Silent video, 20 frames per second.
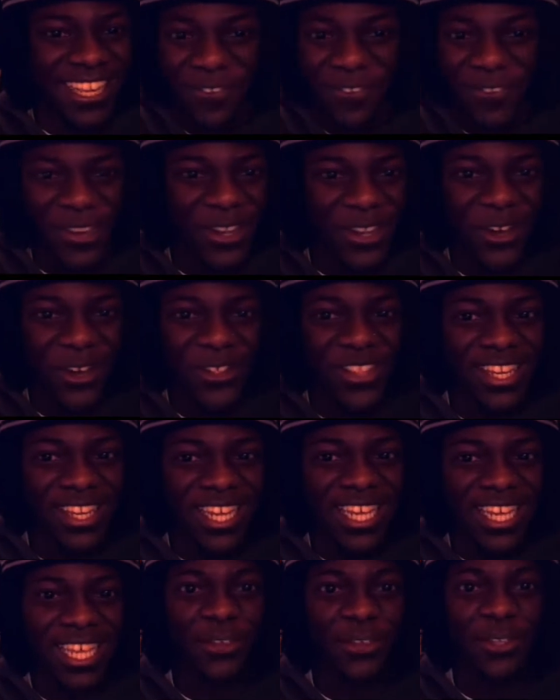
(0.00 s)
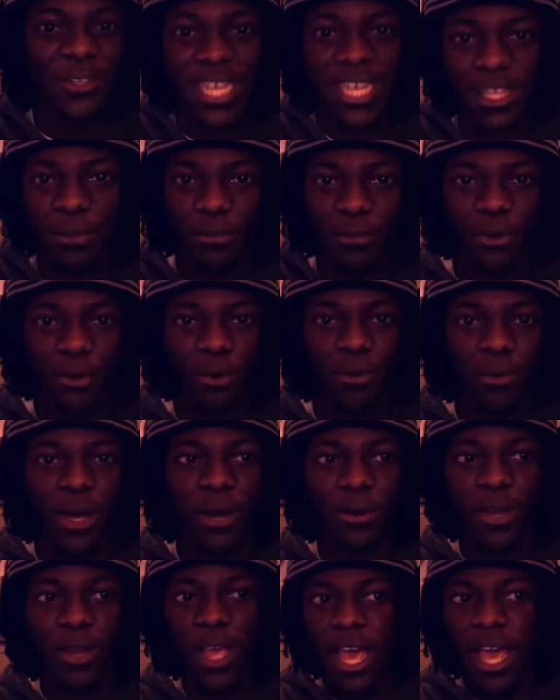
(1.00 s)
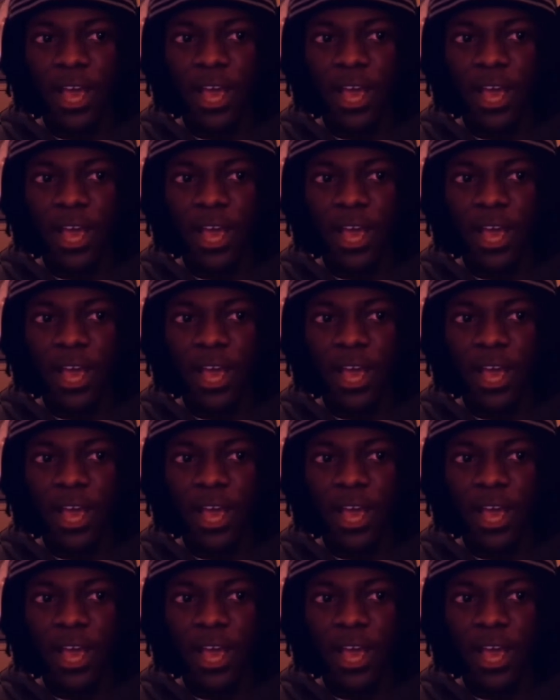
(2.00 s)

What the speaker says: you're feeling all sneaky, you take the probe out,